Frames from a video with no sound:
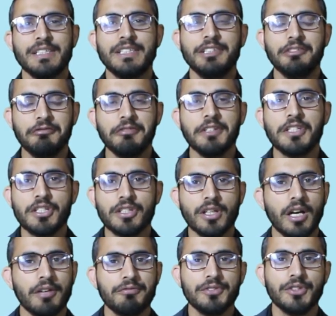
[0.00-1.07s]
division
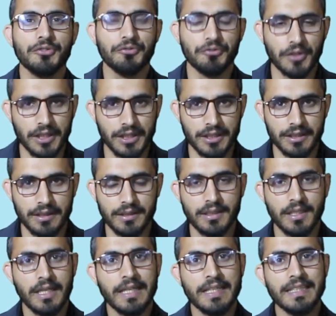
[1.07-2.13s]
of the
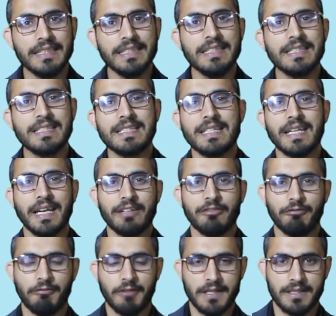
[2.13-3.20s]
world, East
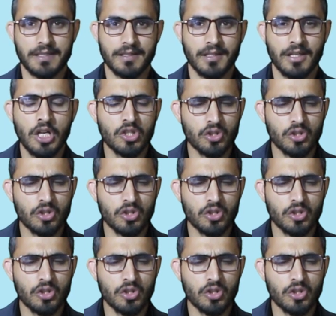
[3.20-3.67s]
and West?